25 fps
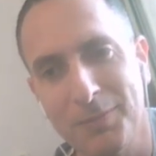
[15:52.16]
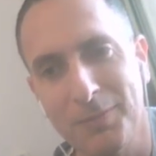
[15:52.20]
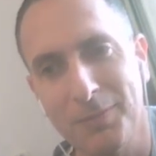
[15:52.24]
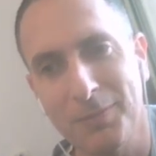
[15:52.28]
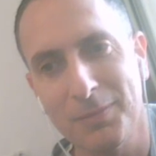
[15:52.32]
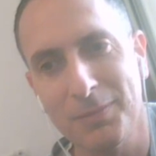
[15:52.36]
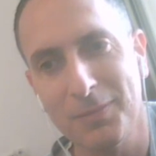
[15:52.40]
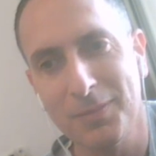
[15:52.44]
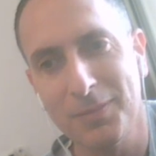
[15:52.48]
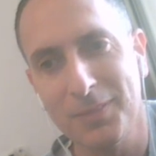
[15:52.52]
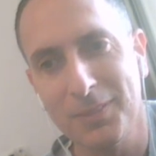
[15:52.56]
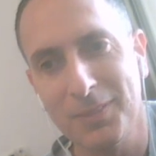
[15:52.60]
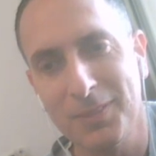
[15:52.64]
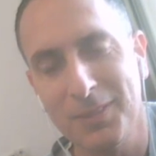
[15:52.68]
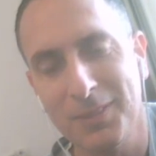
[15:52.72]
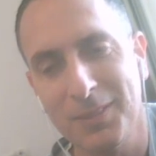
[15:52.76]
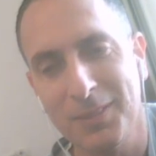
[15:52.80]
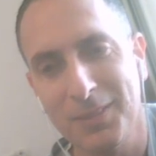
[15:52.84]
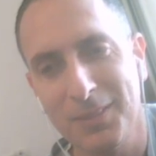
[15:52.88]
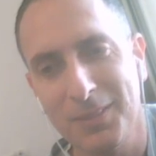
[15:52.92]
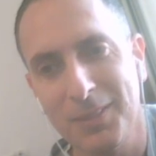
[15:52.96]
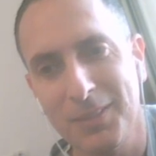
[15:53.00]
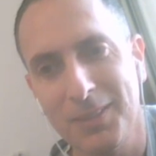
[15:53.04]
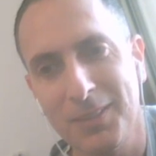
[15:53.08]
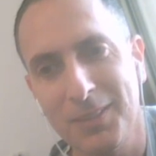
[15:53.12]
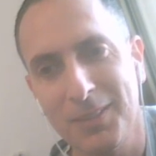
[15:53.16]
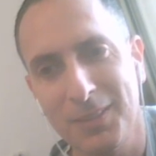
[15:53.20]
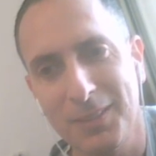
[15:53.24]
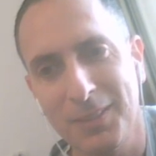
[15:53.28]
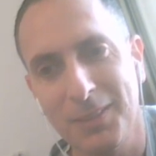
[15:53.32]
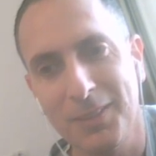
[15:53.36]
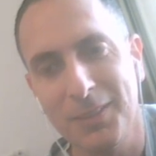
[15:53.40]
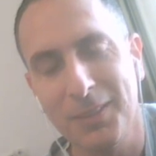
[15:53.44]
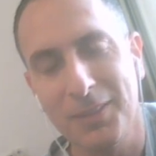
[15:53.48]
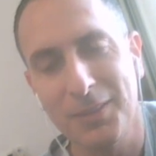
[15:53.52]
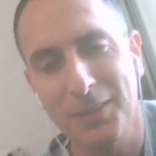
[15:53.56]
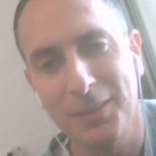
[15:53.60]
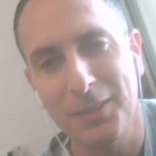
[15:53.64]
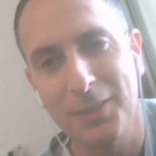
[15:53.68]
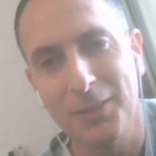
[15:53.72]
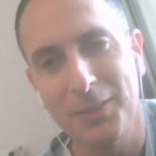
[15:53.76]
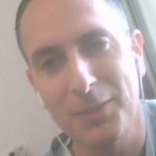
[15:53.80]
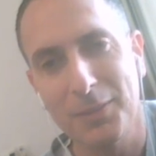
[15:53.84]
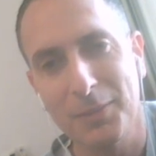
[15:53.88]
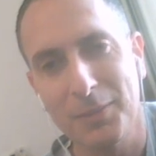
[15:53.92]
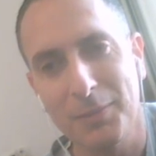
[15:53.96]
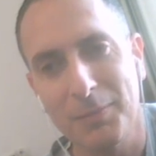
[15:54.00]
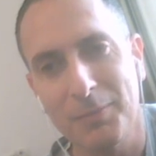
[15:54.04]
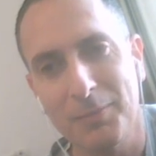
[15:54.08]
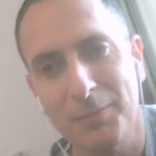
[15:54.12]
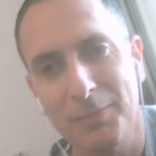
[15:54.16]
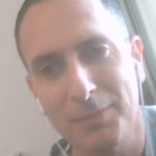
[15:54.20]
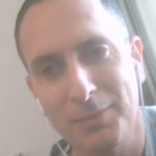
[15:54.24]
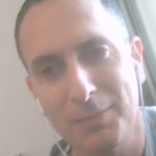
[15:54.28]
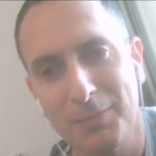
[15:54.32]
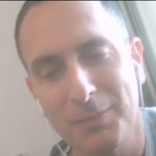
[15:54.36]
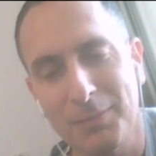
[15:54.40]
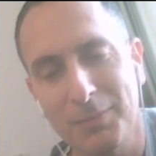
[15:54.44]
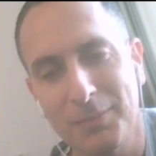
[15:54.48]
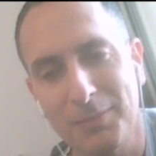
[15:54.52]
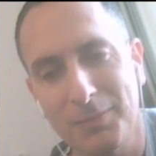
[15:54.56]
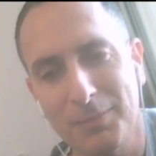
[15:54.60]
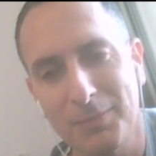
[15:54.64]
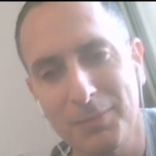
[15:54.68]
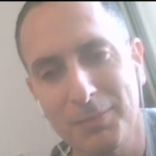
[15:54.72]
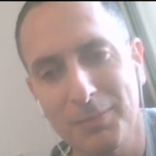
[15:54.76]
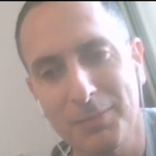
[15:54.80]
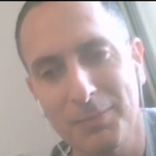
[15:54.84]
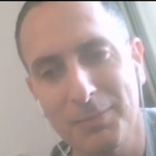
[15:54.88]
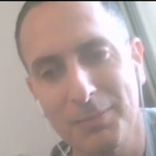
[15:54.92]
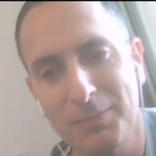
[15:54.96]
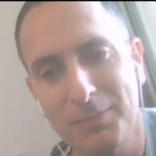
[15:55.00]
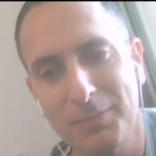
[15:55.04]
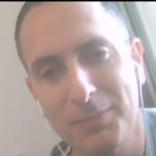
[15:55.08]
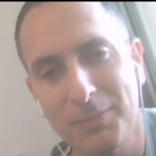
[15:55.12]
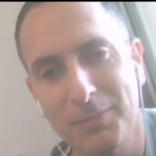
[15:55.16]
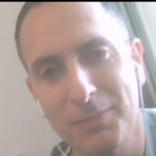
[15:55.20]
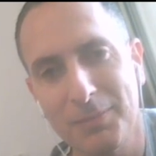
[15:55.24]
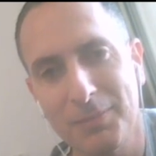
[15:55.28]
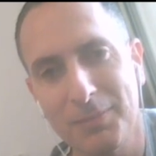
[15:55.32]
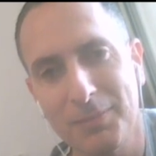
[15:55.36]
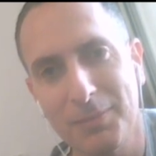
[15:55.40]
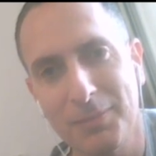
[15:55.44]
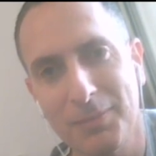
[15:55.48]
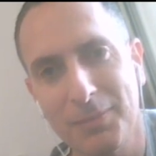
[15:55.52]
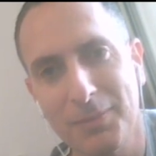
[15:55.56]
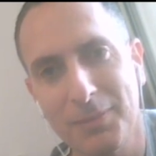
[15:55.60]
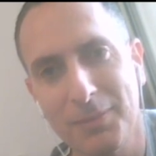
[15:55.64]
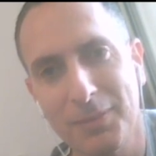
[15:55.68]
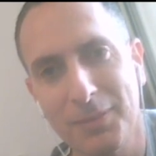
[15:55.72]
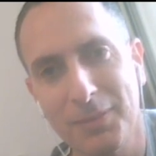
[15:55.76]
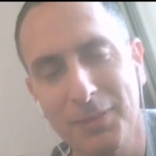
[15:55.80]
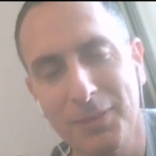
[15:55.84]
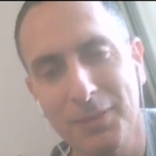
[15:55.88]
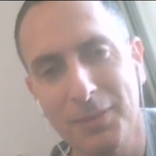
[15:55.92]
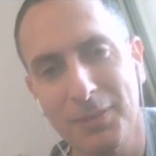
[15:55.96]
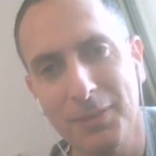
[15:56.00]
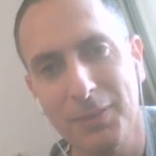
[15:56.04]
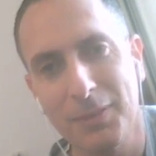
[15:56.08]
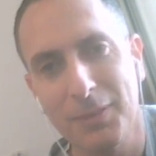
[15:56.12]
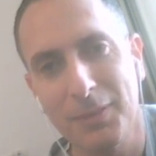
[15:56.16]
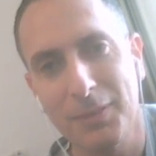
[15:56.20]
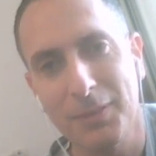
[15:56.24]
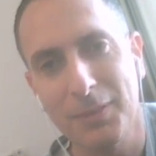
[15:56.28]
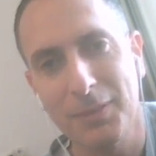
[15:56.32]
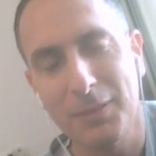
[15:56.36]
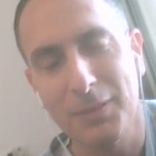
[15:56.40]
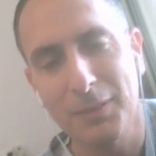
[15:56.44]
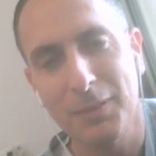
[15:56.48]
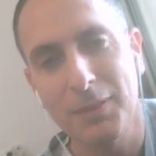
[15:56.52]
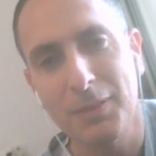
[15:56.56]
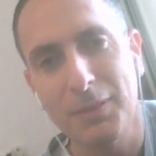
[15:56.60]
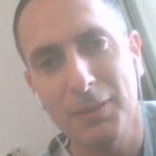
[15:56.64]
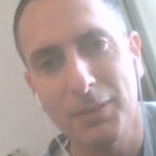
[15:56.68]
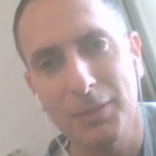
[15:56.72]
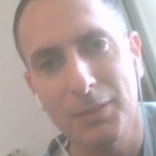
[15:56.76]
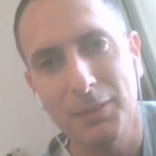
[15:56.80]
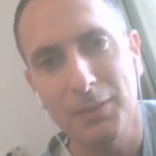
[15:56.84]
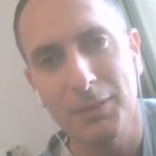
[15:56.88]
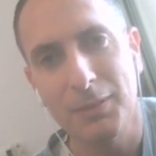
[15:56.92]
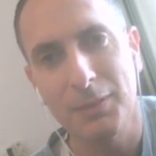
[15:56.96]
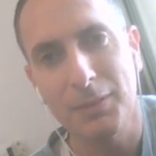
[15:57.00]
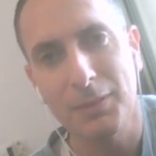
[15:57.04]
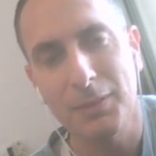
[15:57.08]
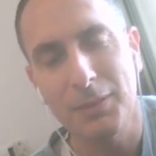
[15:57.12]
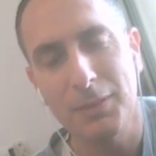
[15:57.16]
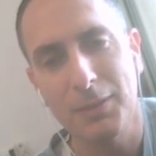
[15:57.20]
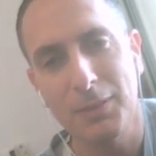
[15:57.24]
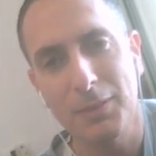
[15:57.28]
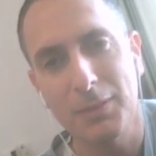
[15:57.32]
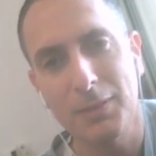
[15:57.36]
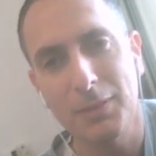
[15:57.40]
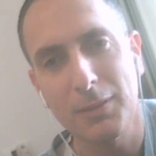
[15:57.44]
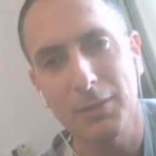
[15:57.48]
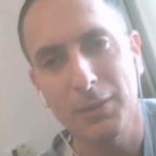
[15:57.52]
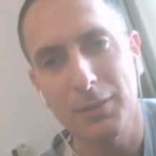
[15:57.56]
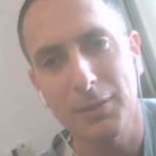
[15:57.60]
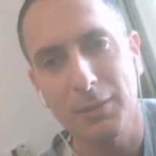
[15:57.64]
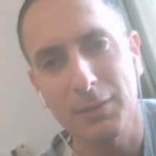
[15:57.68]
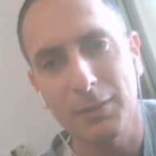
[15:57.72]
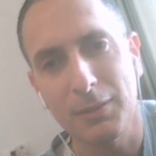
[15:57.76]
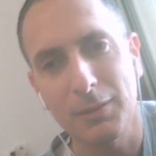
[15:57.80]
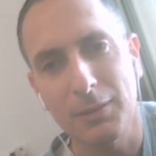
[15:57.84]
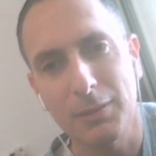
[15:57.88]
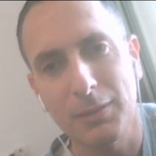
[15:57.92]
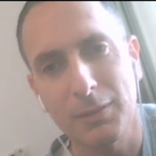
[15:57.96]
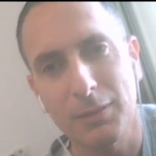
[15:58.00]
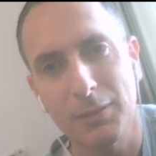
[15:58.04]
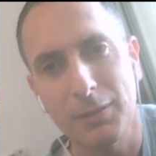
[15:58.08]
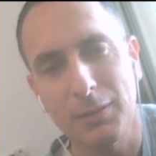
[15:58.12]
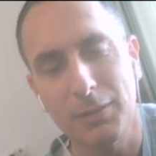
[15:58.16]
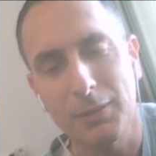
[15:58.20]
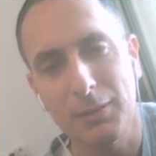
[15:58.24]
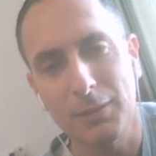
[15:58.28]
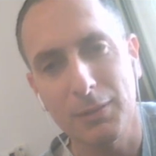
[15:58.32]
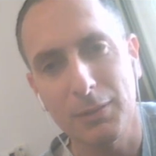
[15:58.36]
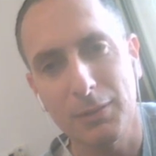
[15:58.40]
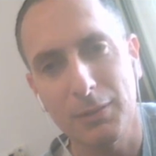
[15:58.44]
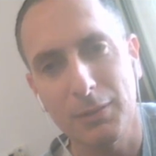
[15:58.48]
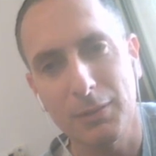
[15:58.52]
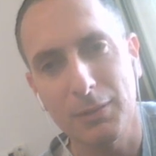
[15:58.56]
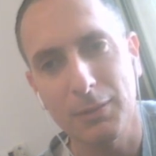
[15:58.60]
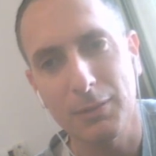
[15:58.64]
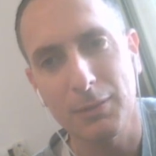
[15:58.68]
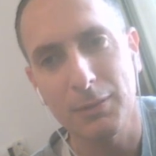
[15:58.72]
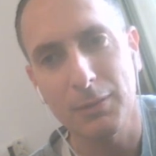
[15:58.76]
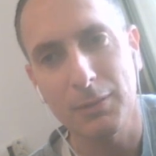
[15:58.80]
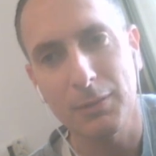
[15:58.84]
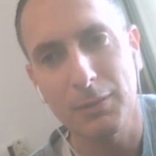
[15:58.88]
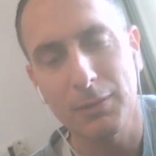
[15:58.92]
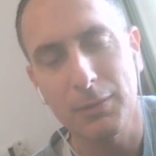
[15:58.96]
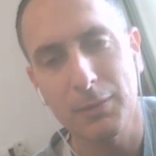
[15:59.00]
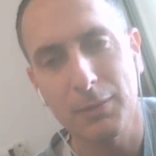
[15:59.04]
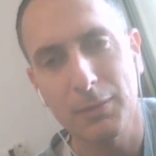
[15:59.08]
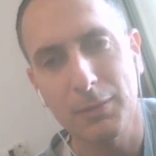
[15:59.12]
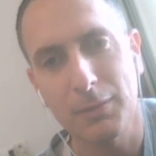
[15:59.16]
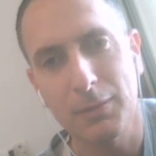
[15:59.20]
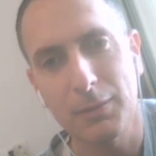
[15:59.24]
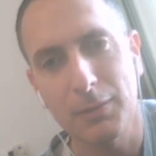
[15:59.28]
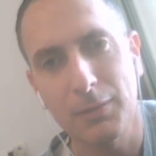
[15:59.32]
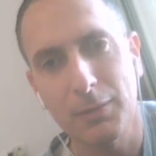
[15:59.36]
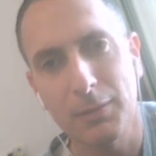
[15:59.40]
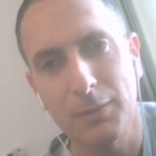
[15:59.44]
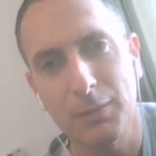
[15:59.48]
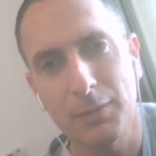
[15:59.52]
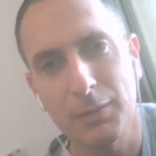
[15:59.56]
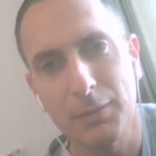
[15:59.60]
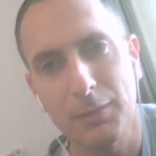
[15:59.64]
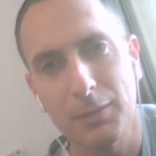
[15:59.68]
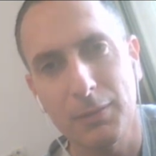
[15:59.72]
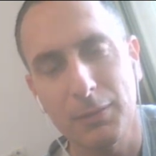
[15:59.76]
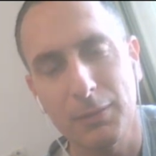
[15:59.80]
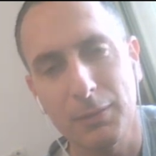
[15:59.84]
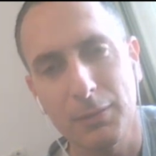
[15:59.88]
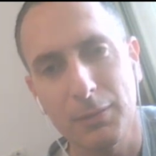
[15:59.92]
(not speaking)